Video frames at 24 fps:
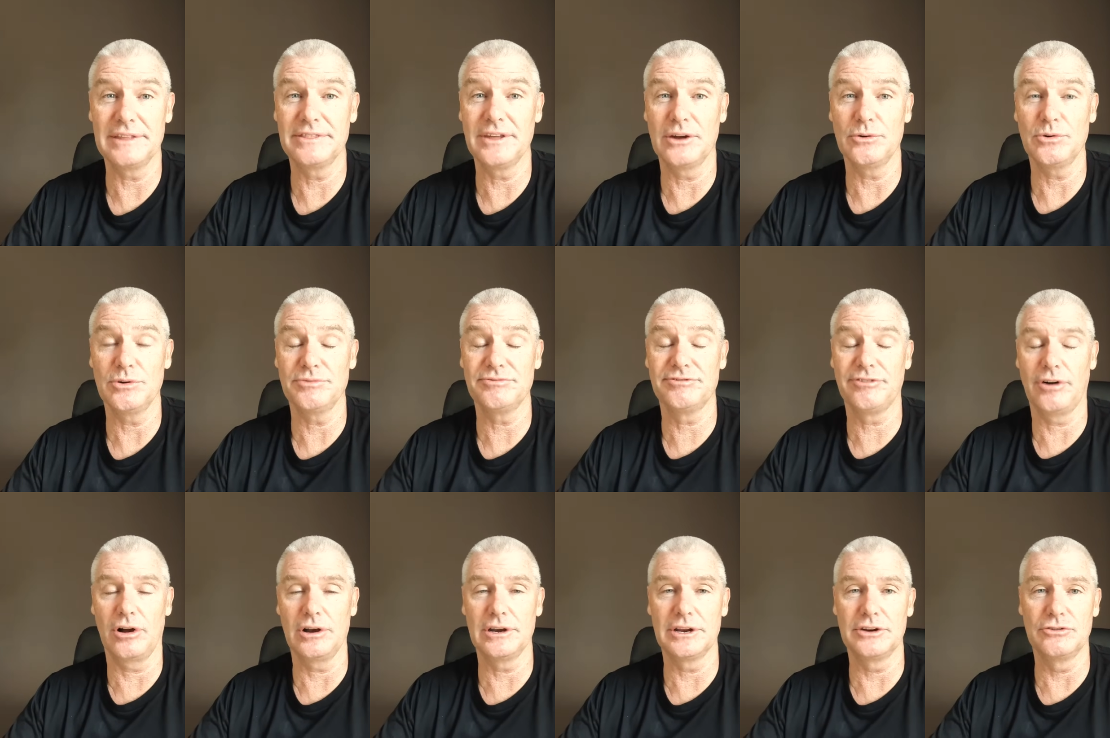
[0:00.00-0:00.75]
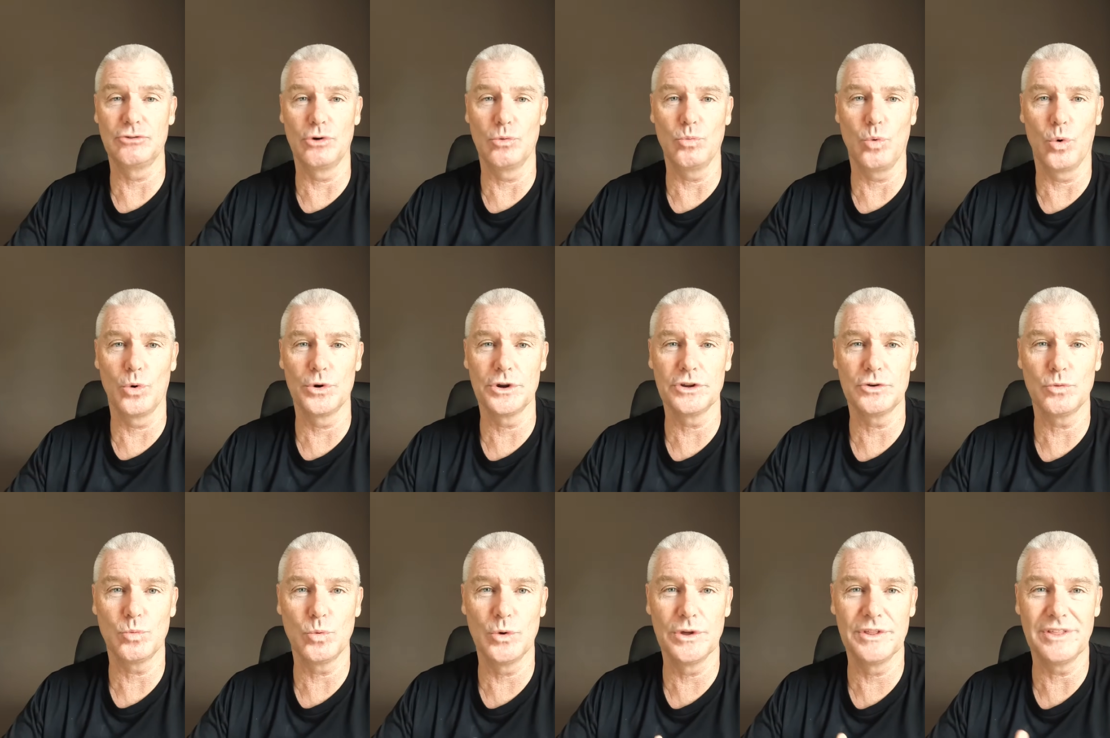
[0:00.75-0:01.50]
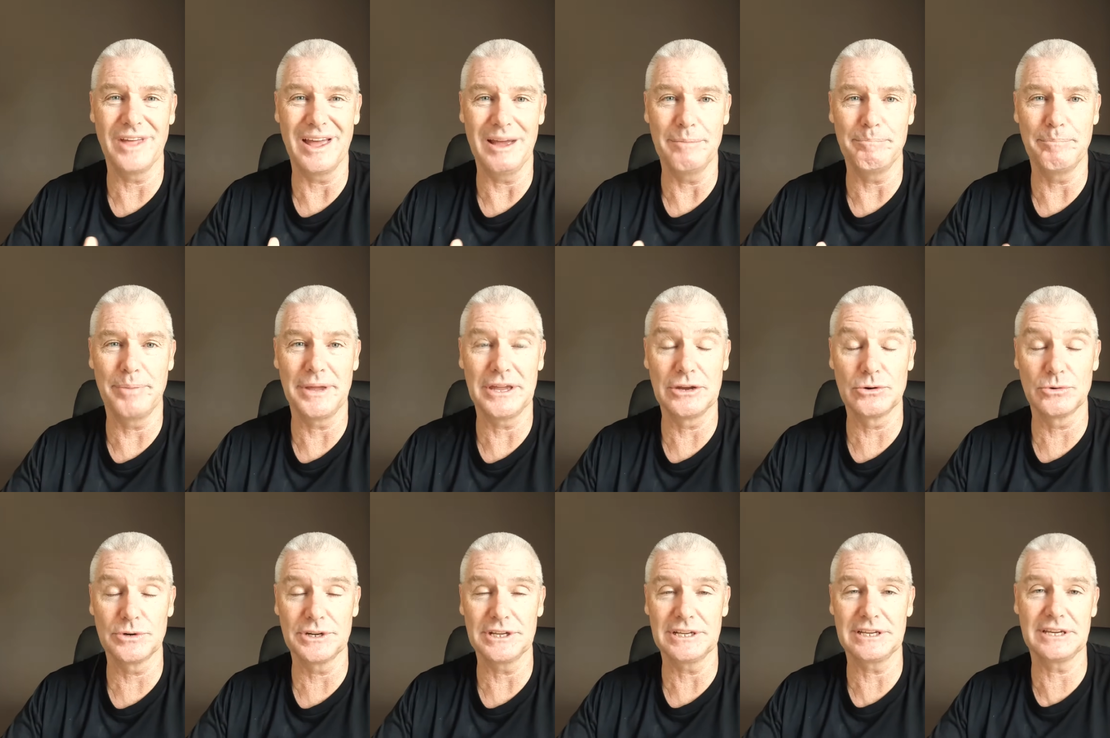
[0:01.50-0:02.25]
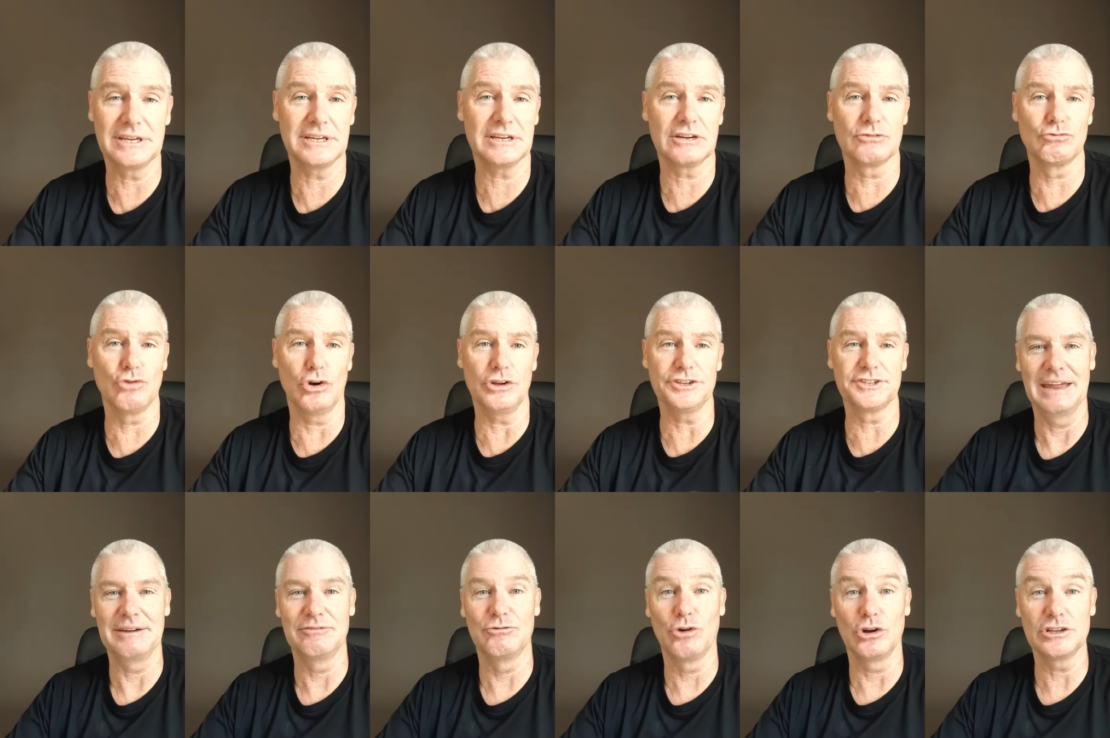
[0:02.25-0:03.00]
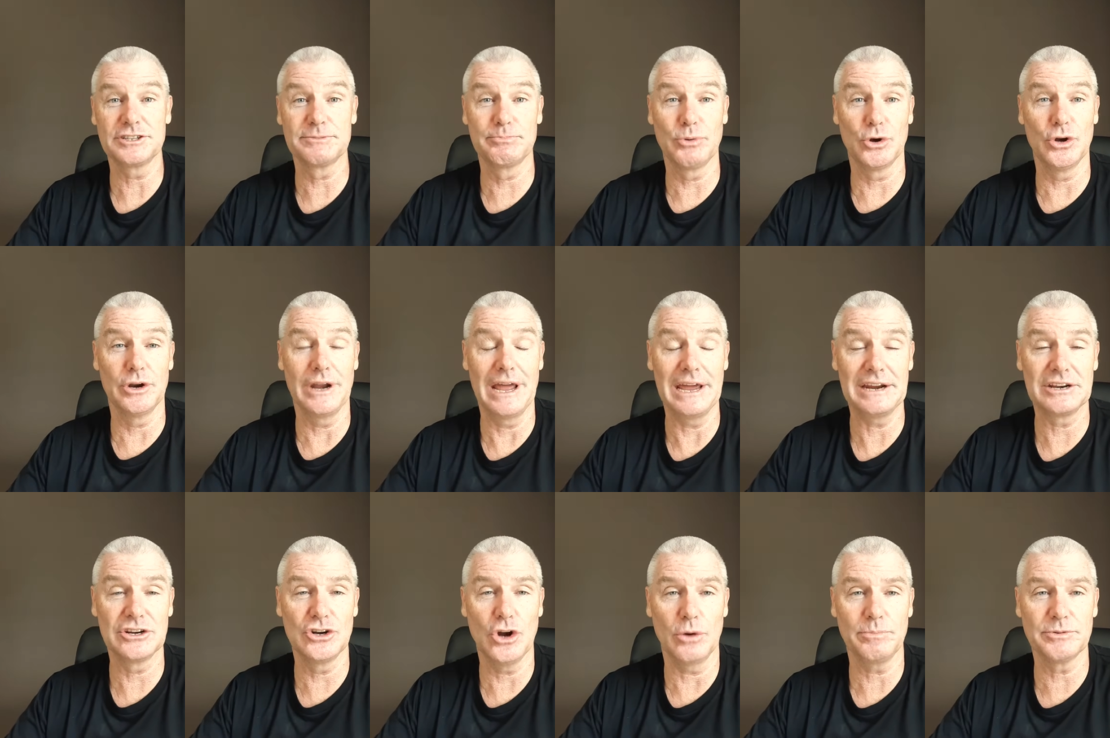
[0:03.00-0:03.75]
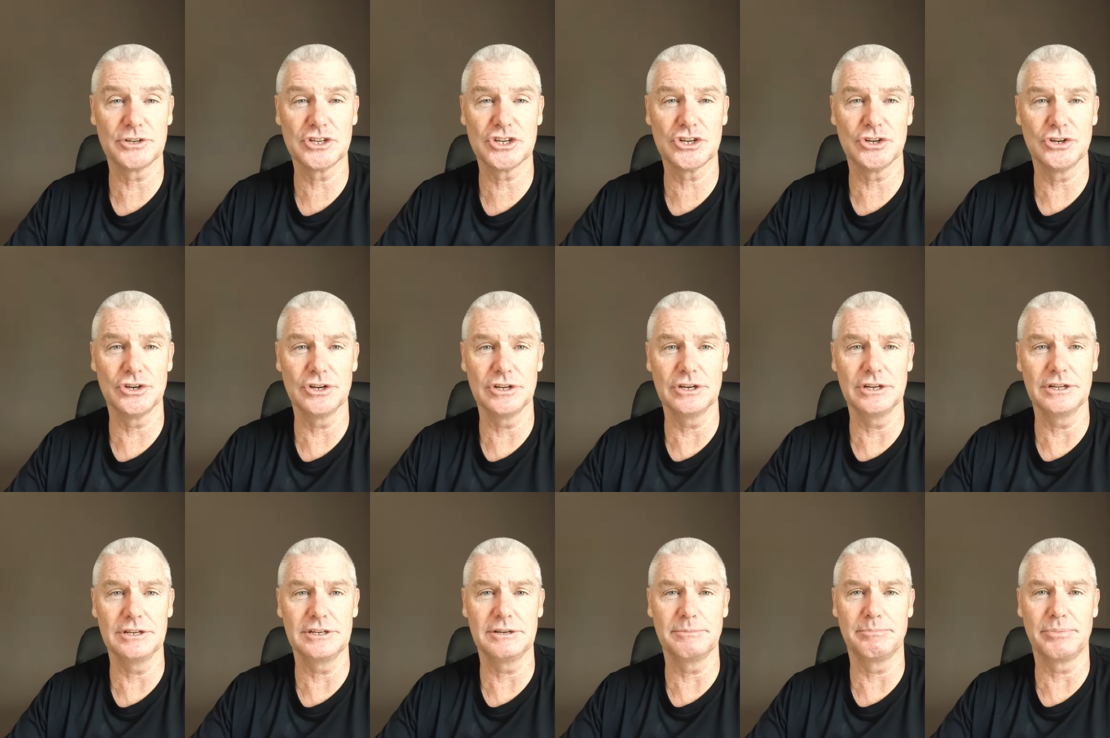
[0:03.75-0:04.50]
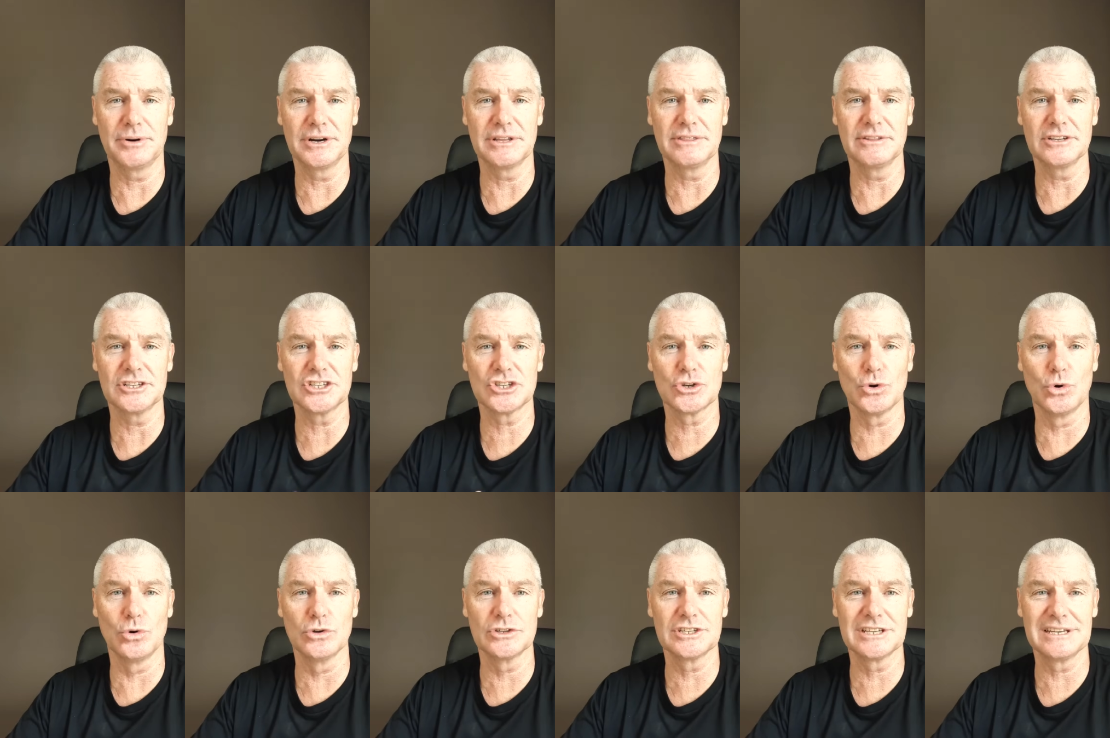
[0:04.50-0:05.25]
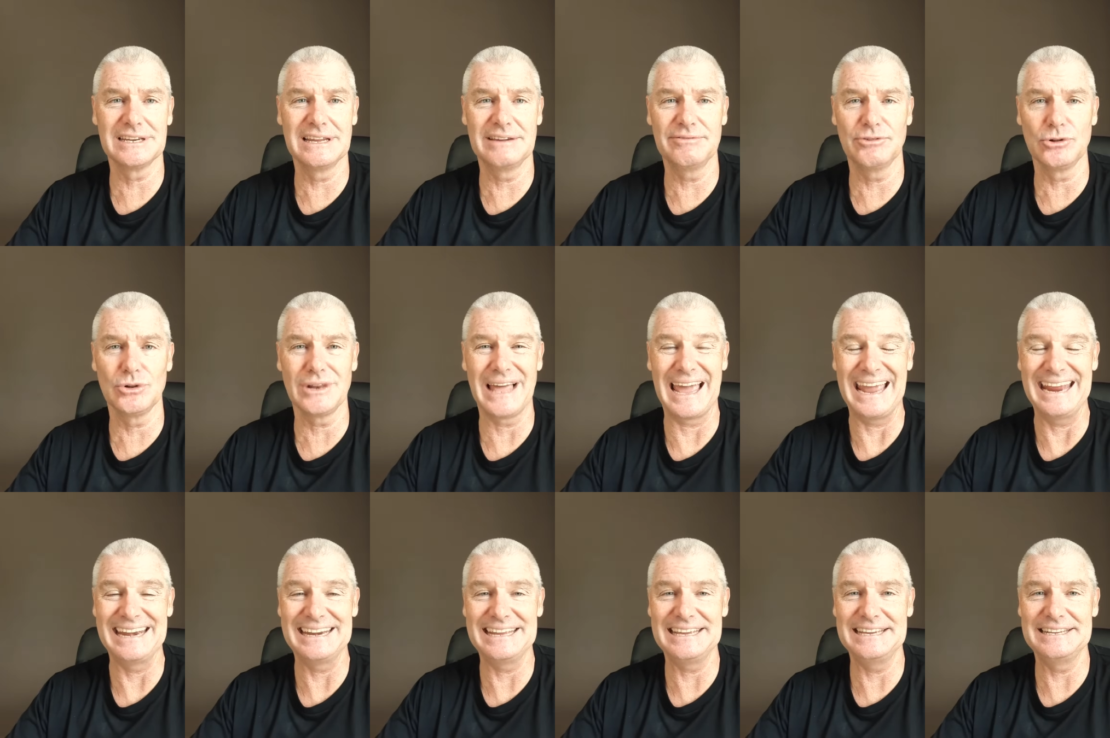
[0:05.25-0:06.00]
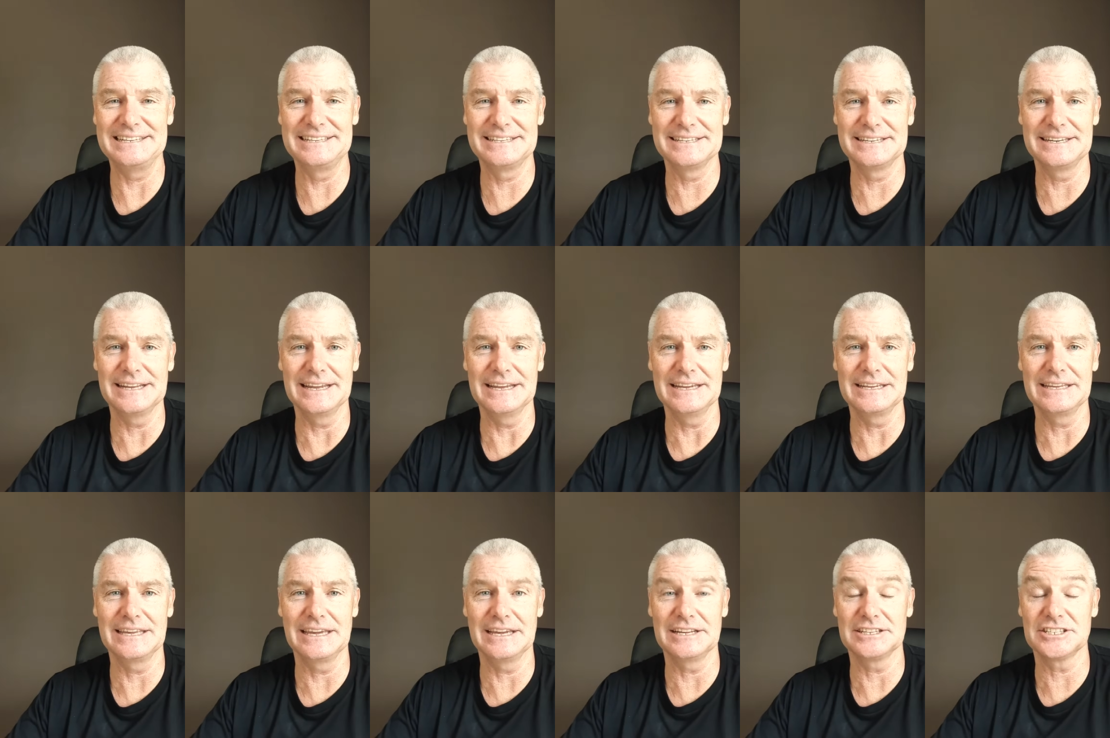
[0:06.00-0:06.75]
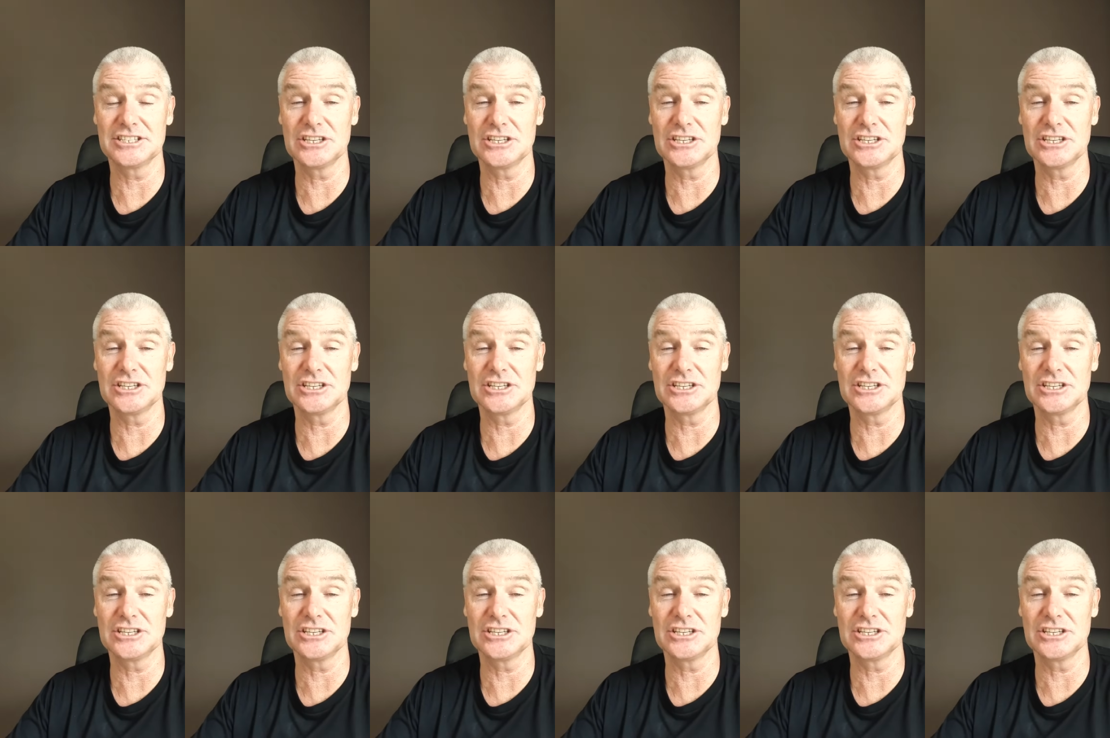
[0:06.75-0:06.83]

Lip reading: They were finally rewarded with a penalty kick, and Ross Byrne had an opportunity to bring the scores level, and he did again.